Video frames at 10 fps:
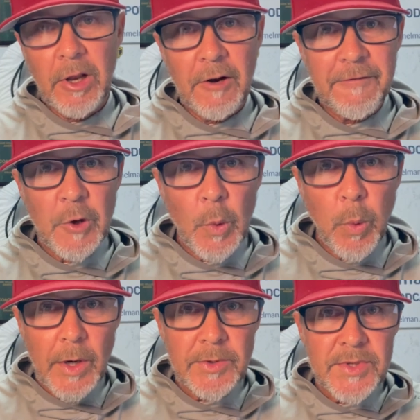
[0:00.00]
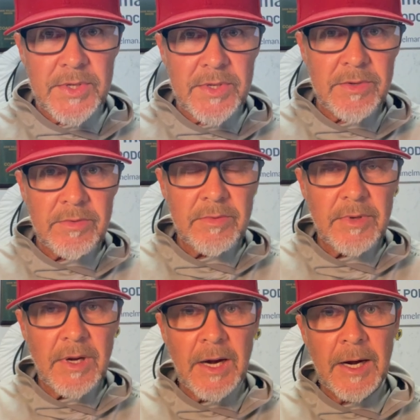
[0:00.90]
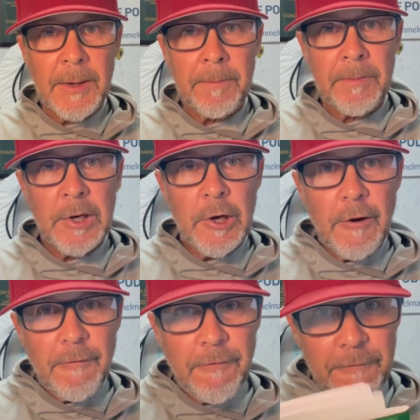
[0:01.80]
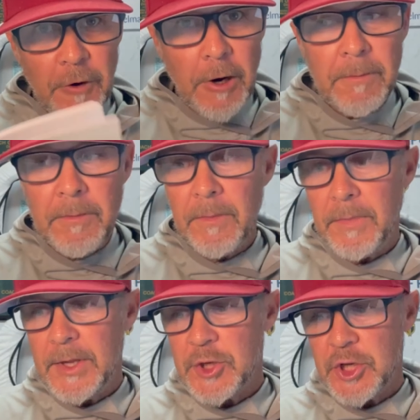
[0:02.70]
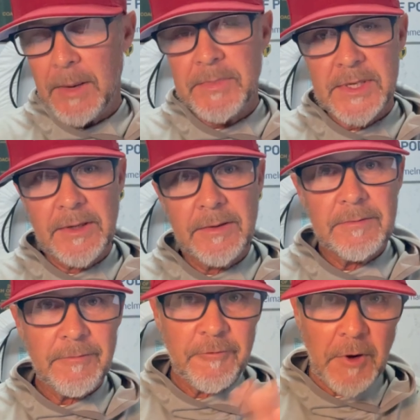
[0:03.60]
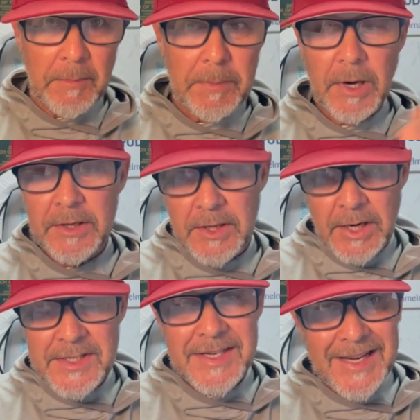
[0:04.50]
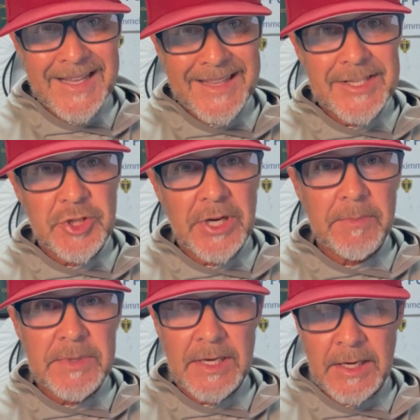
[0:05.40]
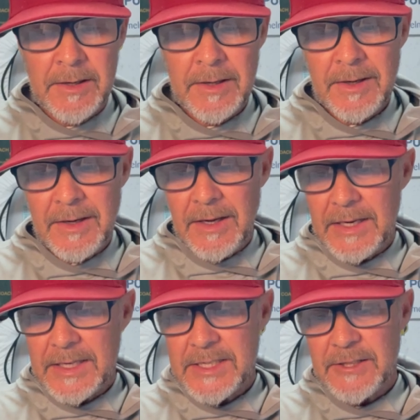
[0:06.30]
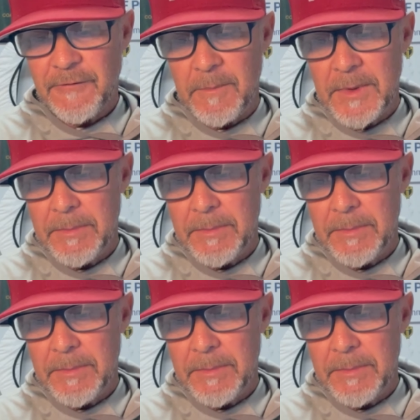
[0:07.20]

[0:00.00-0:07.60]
of quotes from the chapter, from the podcast in this chapter in Lessons from the